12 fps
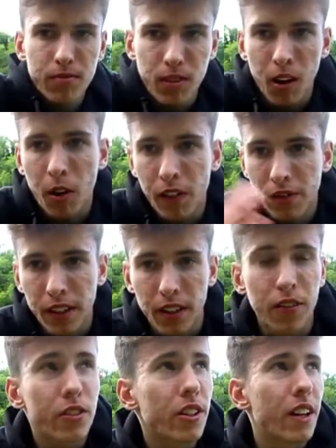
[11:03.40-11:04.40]
I've said it,
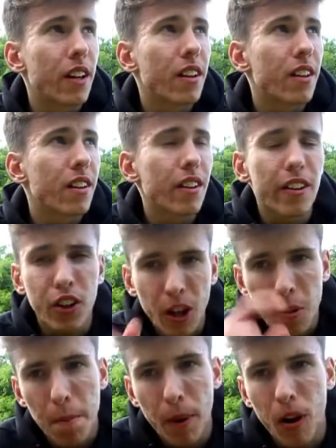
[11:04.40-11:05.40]
I've done it. Go
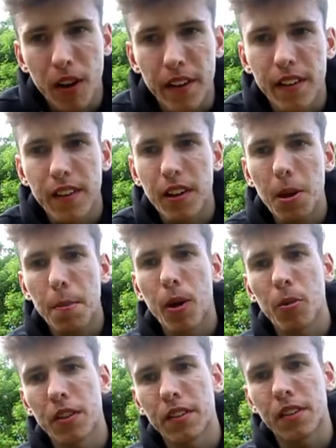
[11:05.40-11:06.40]
and buy
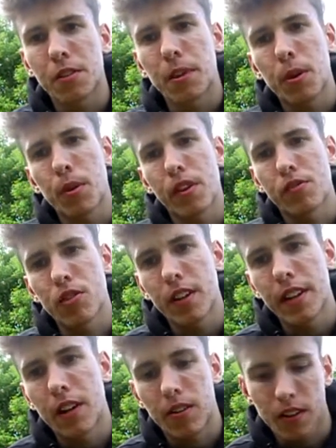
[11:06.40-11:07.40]
one of these Swegways right
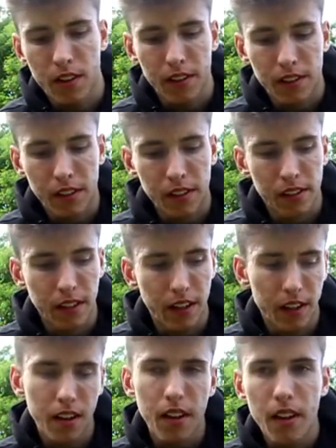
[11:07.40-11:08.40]
now, guys. As I say,
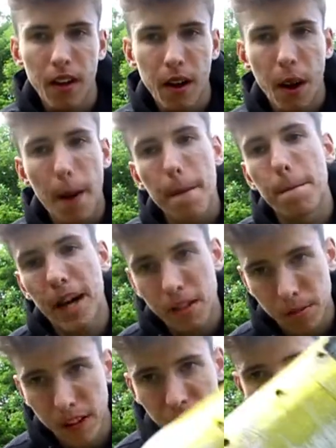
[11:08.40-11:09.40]
mad
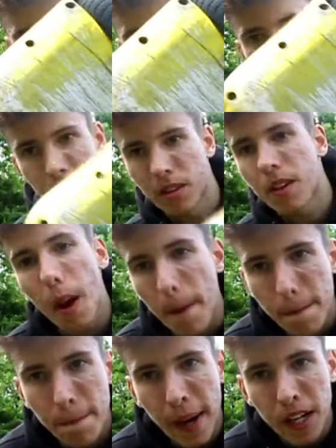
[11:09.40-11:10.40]
piece of equipment,
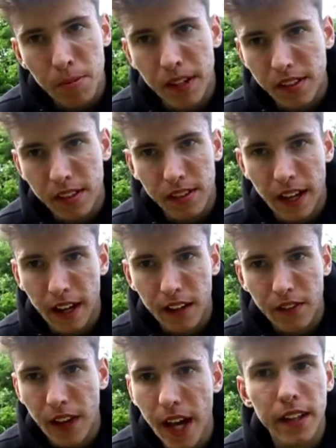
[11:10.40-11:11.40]
mad piece of tech
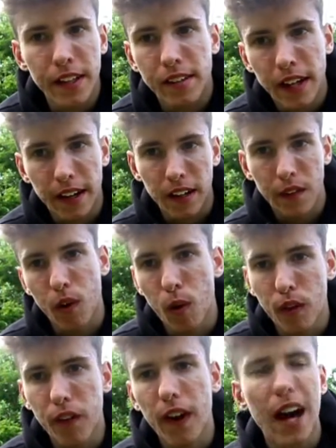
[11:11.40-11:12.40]
for any tech lover, or
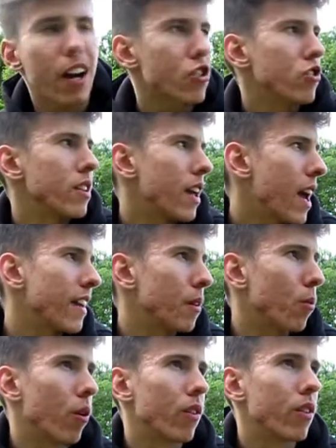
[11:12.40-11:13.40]
for actually
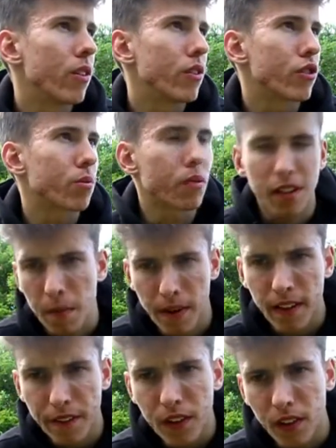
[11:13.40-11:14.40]
anyone who just wants to have a bit
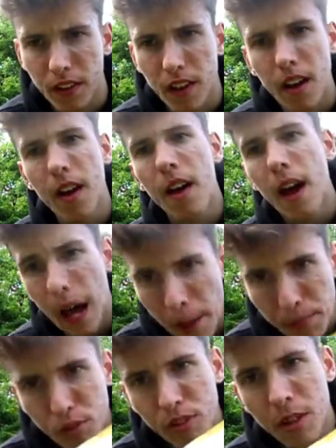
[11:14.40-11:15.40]
of fun.
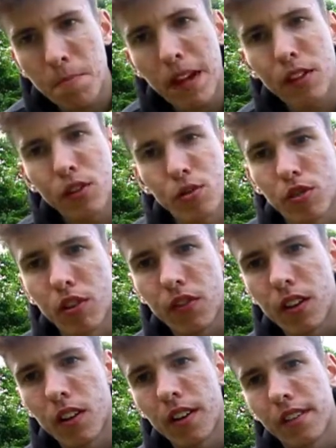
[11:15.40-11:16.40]
Absolutely mental stuff,
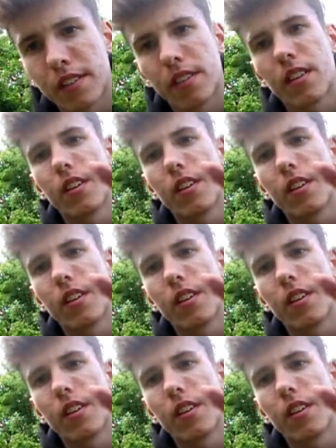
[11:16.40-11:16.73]
guys.